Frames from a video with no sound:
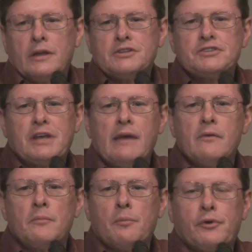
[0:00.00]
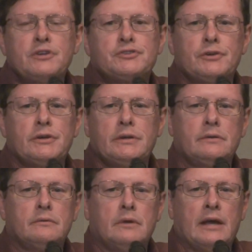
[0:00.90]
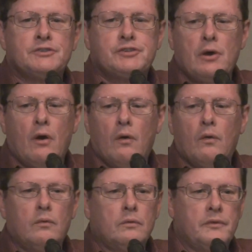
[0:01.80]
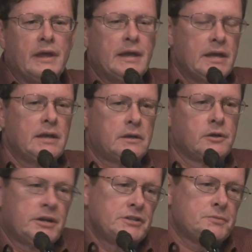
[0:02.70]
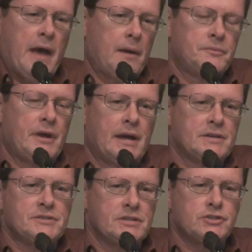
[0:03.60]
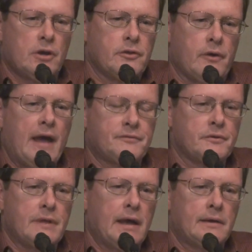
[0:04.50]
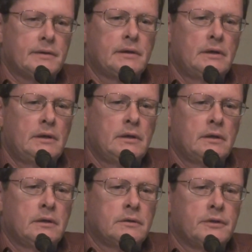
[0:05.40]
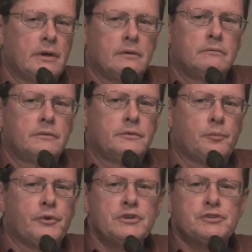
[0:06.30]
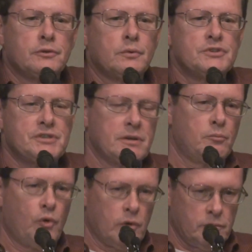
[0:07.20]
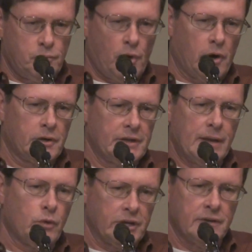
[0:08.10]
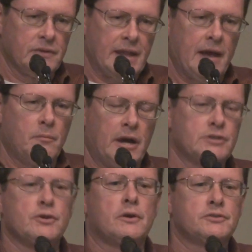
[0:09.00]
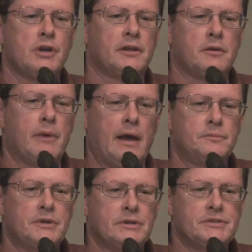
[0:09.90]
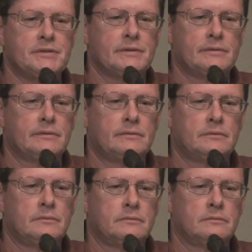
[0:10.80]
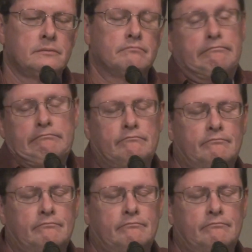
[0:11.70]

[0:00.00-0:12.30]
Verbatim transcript: they just gave him the priesthood, and so they could each baptize each other after that the, the priesthood was the important part, and they were given that by John, John the Baptist. But, but aren't we,